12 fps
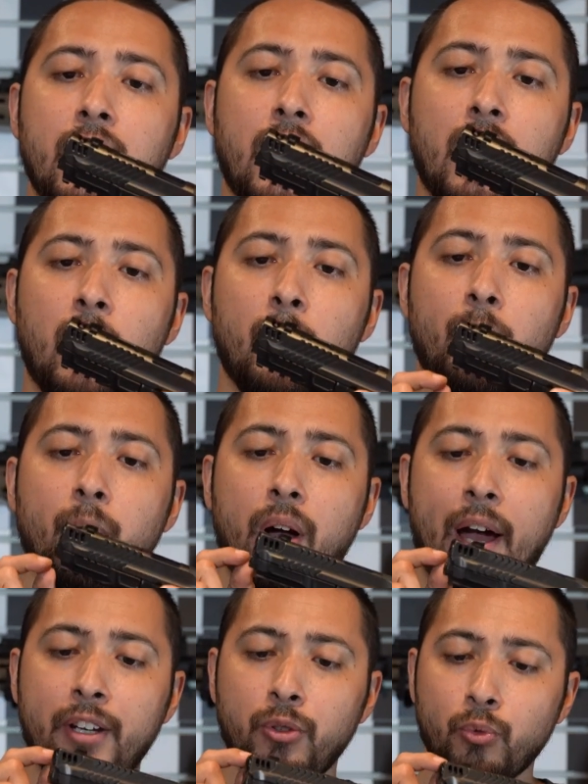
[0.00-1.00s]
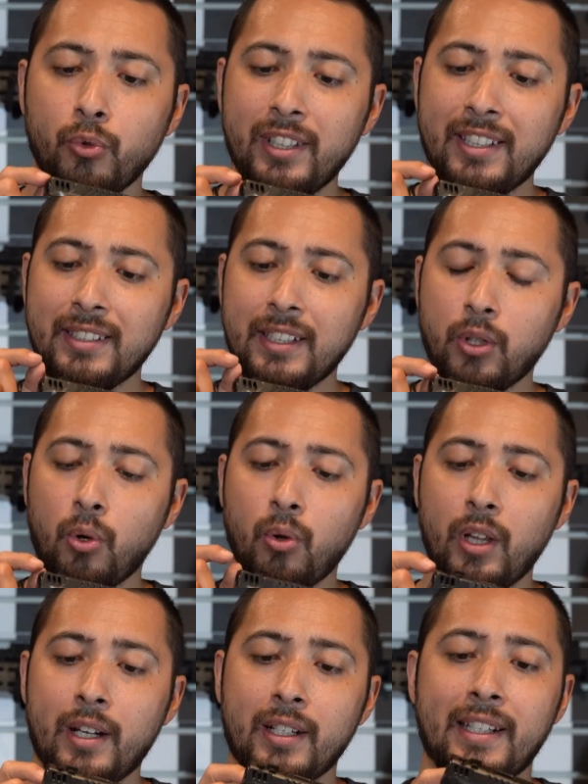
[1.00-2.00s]
I don't really see a whole
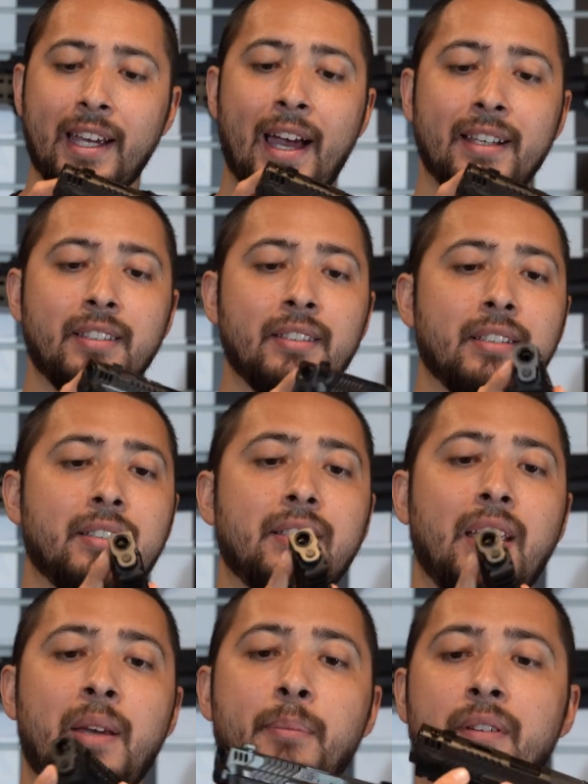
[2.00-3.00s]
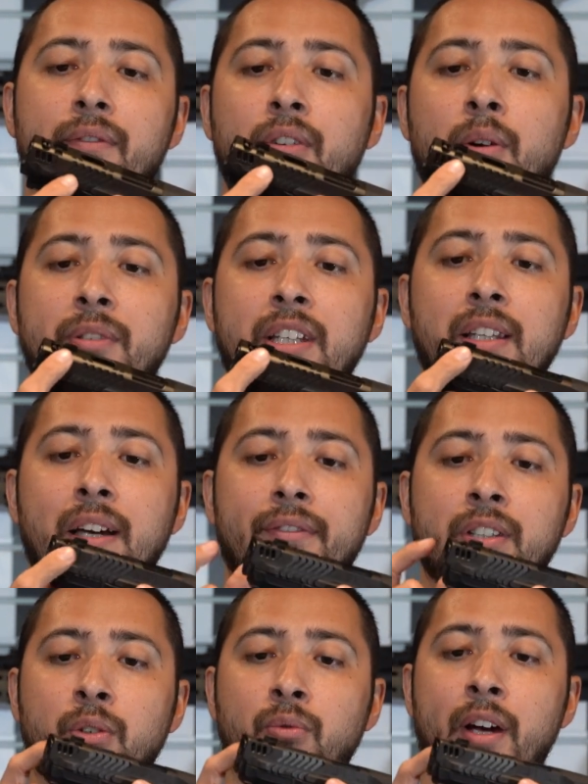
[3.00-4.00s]
lot of gases escaping from the
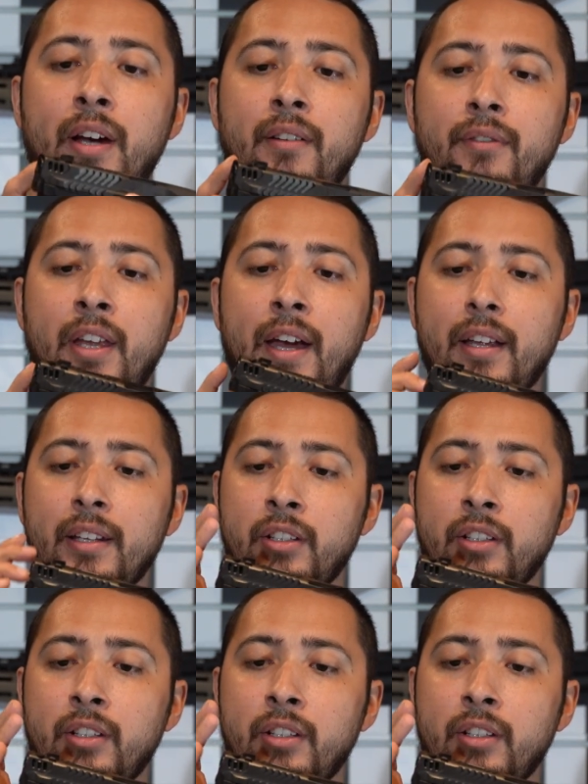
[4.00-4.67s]
left and the right of that.